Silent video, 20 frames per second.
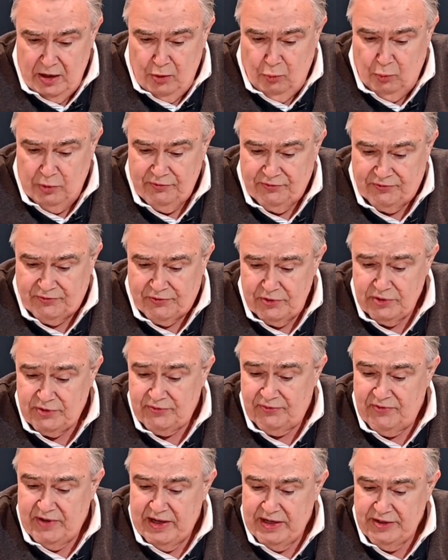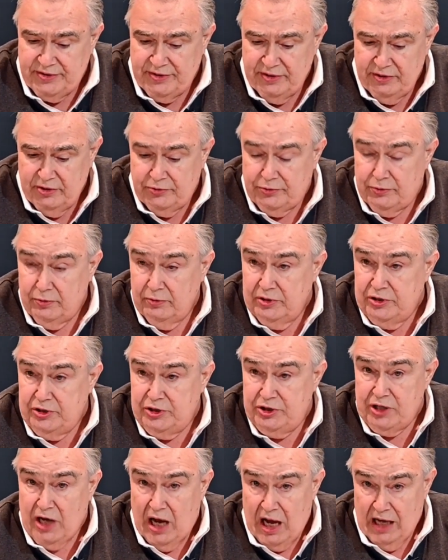when first facing the truly
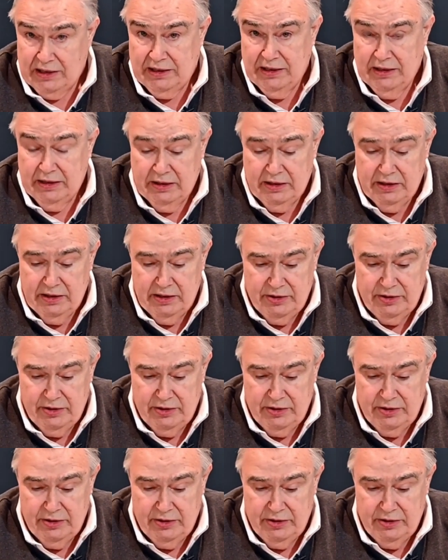shocking